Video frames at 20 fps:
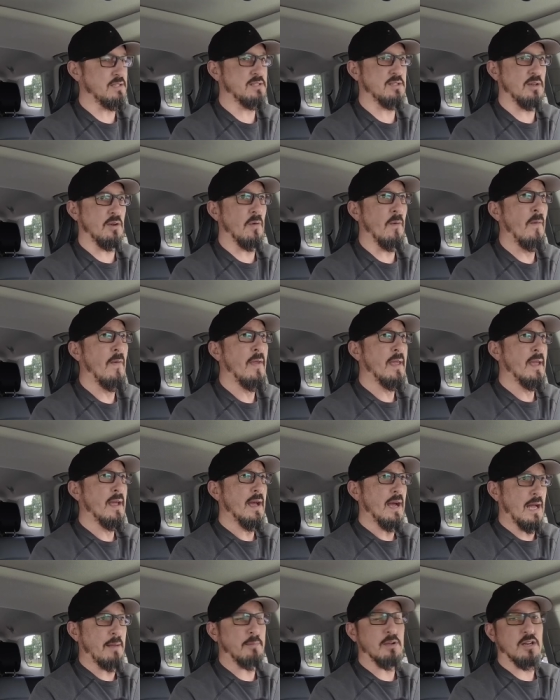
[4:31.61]
So
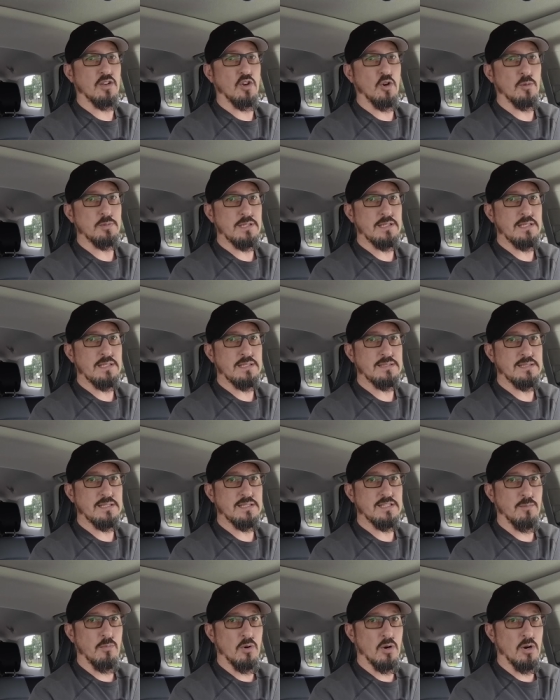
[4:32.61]
I'm going to go up to
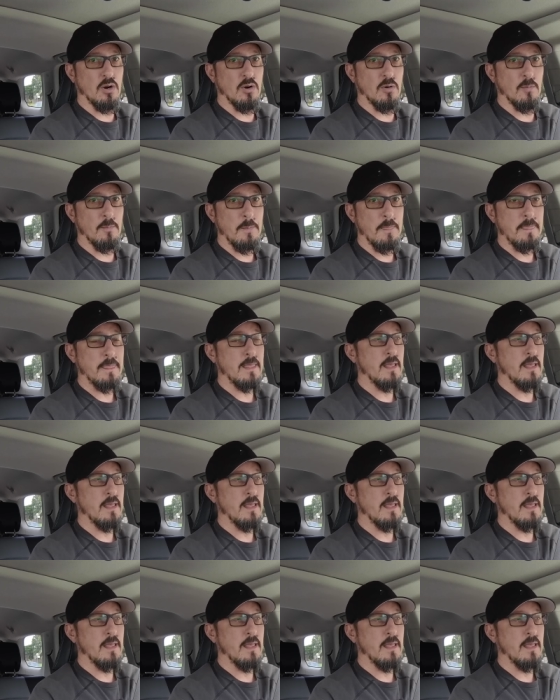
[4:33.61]
DC tomorrow.